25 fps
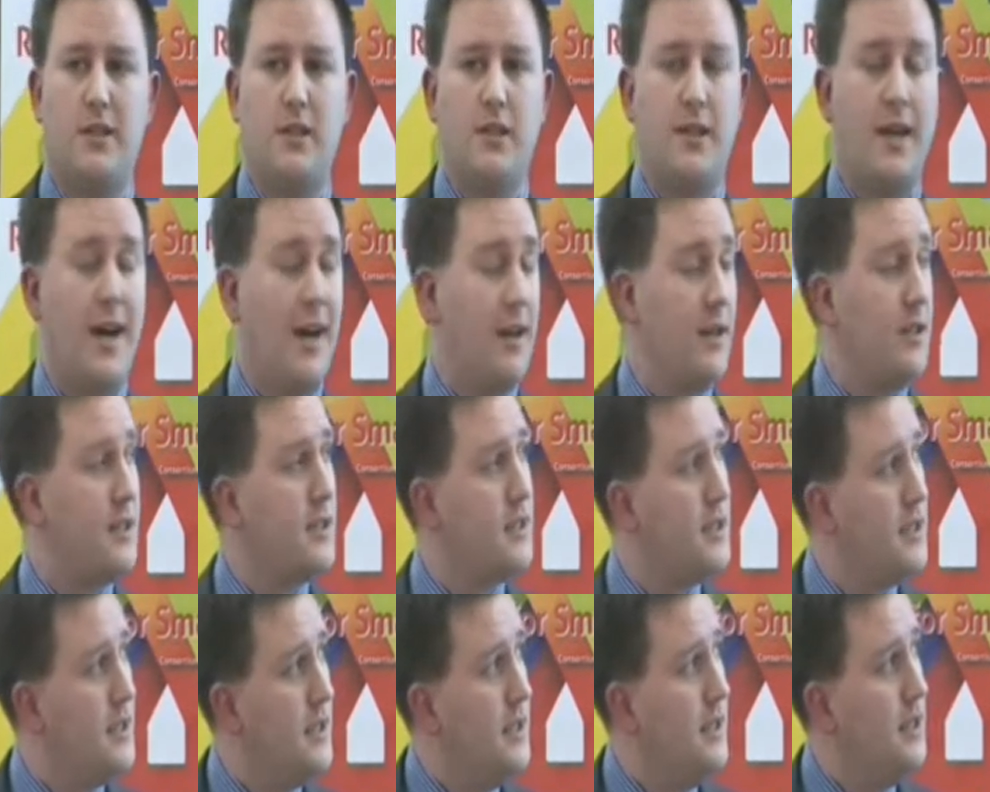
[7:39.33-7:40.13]

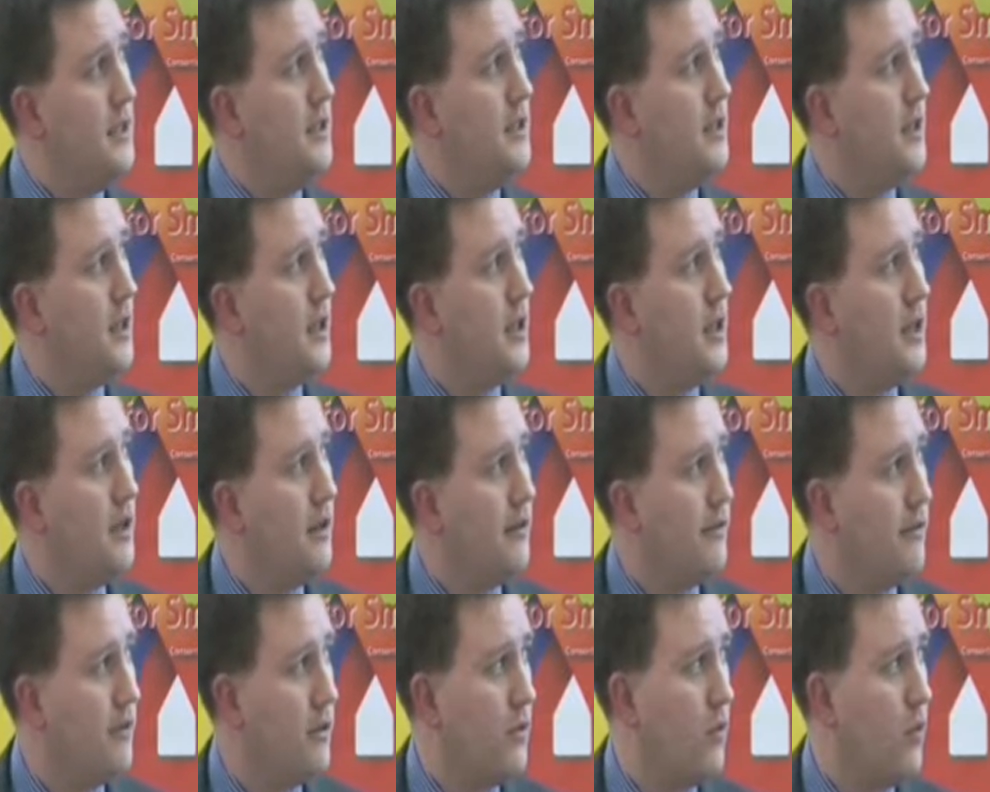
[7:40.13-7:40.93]
guarantee
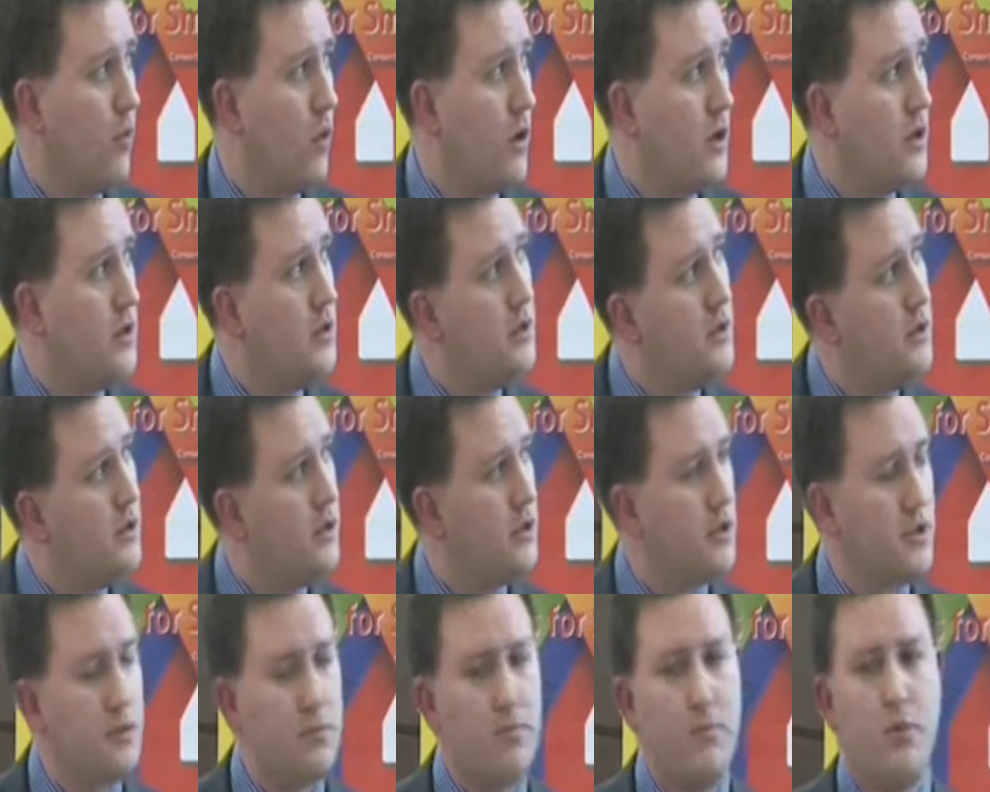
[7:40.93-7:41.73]
for 1
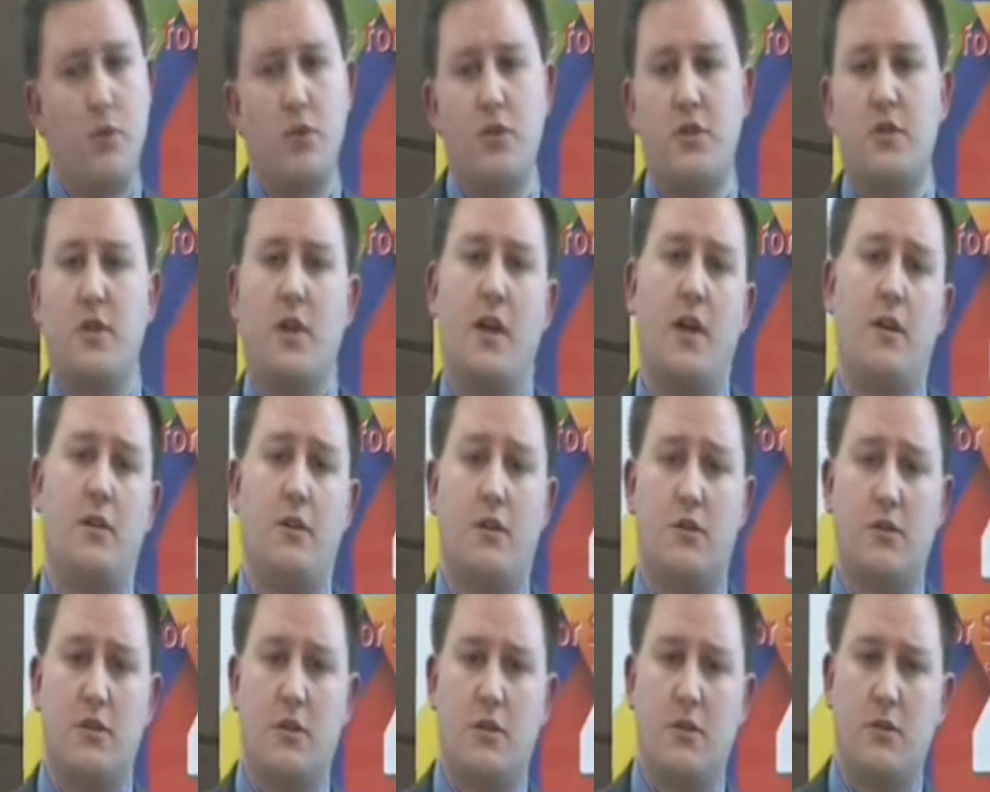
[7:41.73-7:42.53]
year's
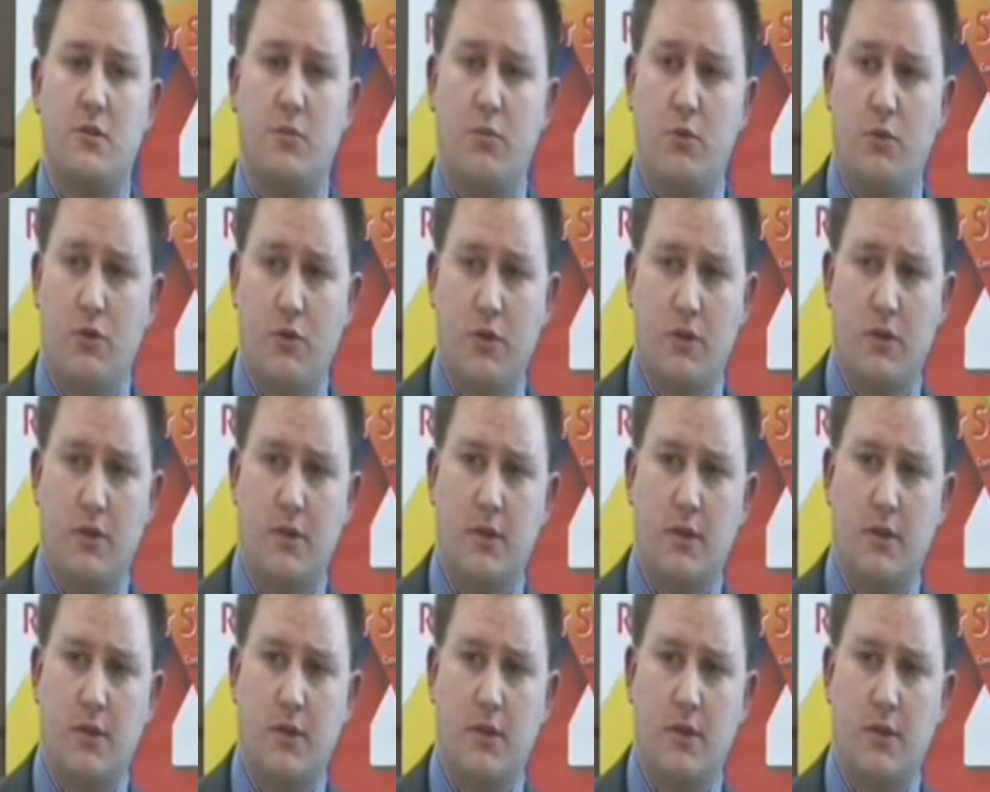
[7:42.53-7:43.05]
post-diagnostic support.